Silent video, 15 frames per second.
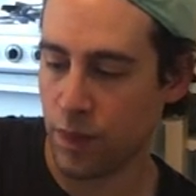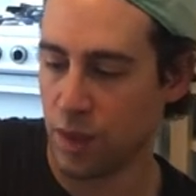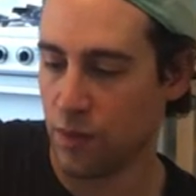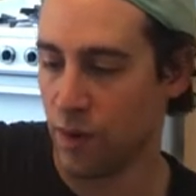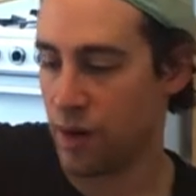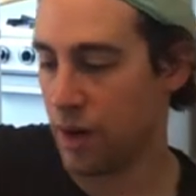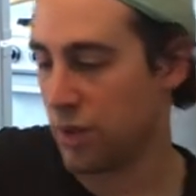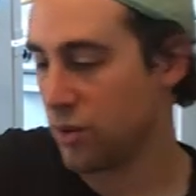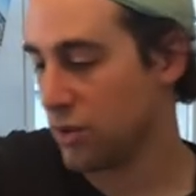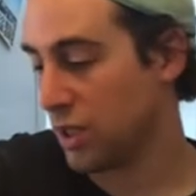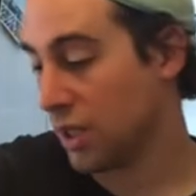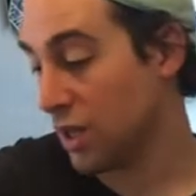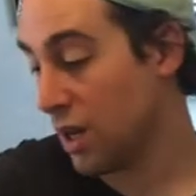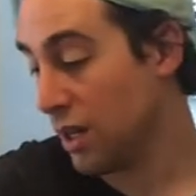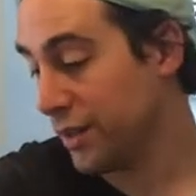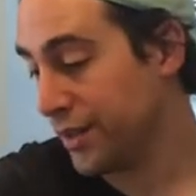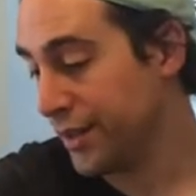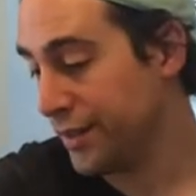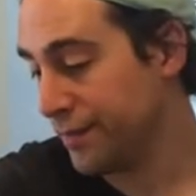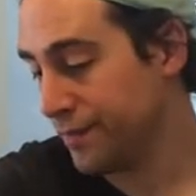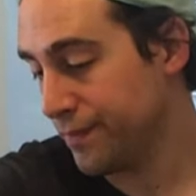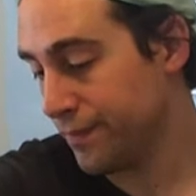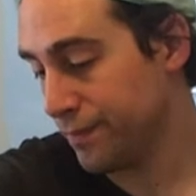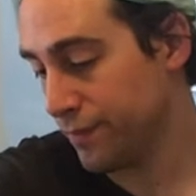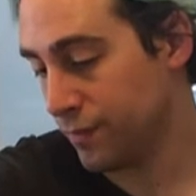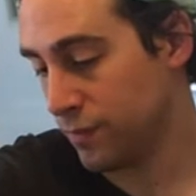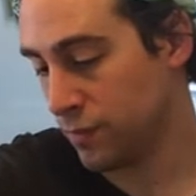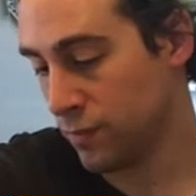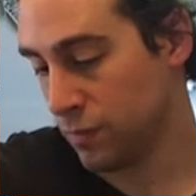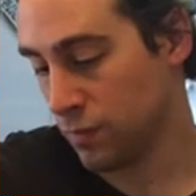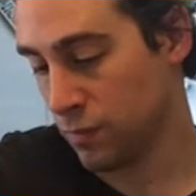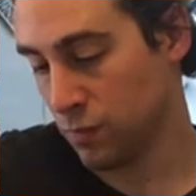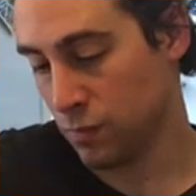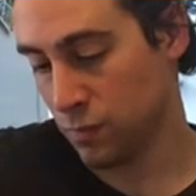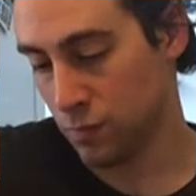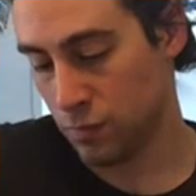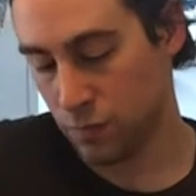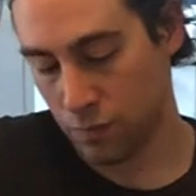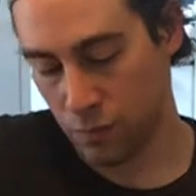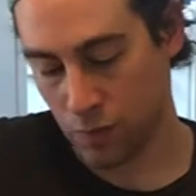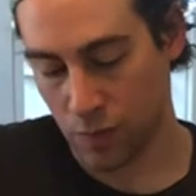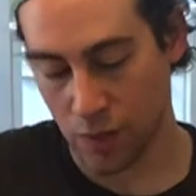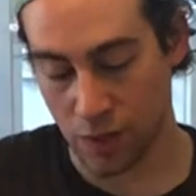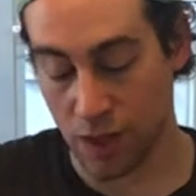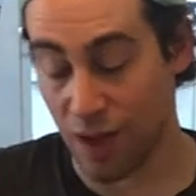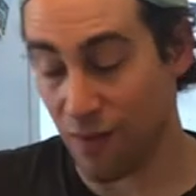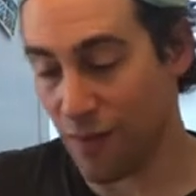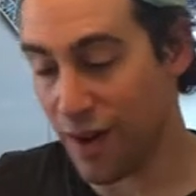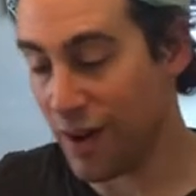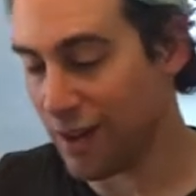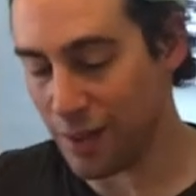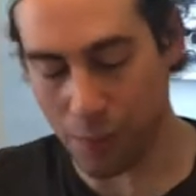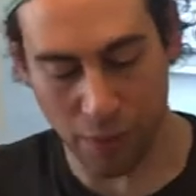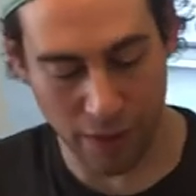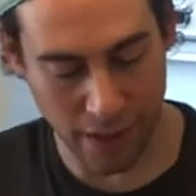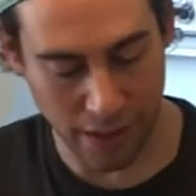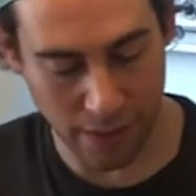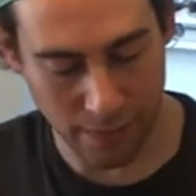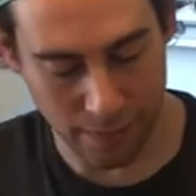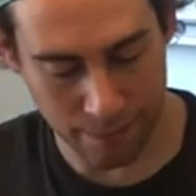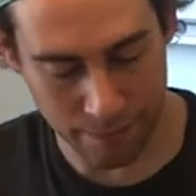It's a very interesting color. It's not very pretty.